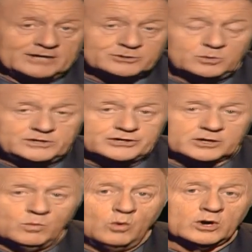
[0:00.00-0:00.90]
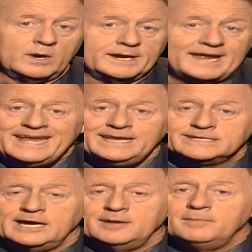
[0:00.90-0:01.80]
As always, you can walk away at any
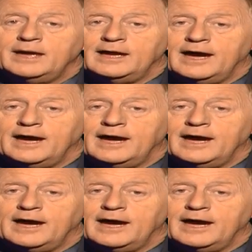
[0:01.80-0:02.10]
time,